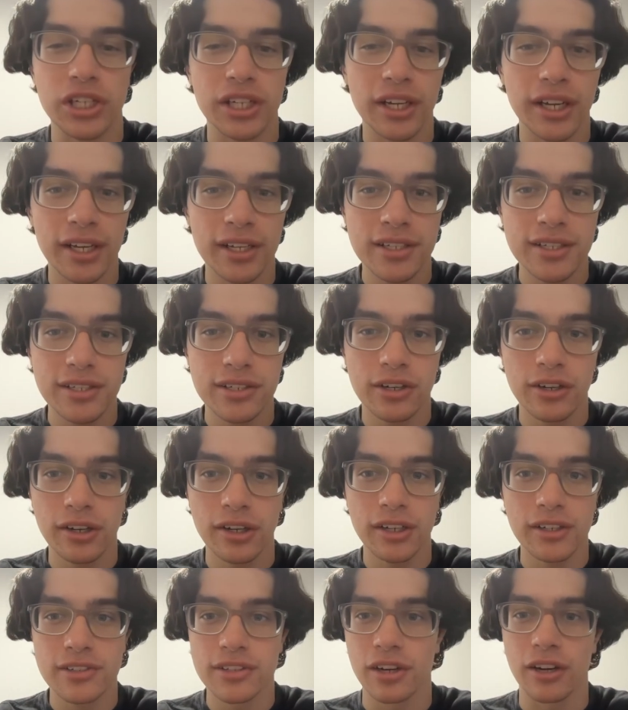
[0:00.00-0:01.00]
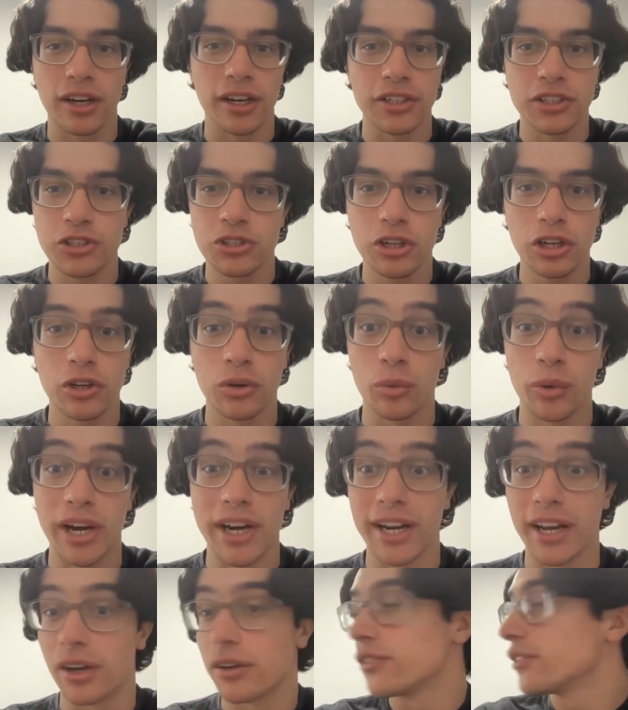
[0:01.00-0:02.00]
has the target. Sorry, it just started
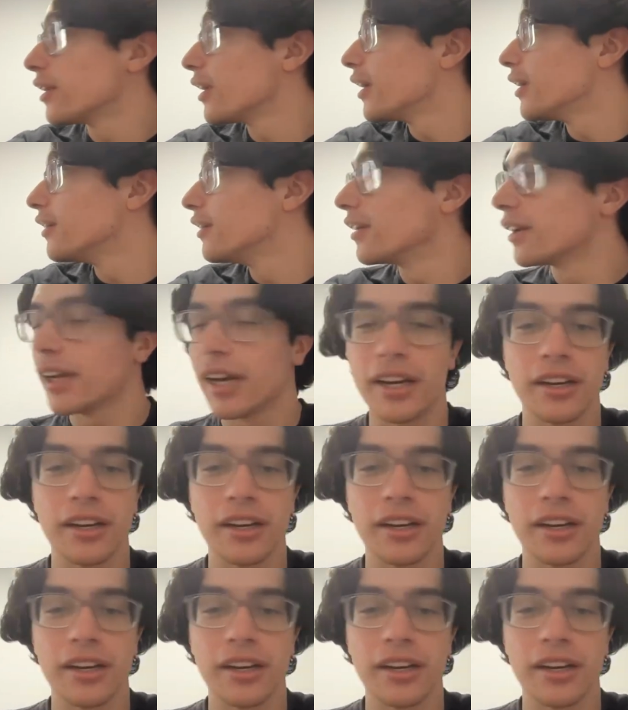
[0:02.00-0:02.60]
raining outside, and it kind of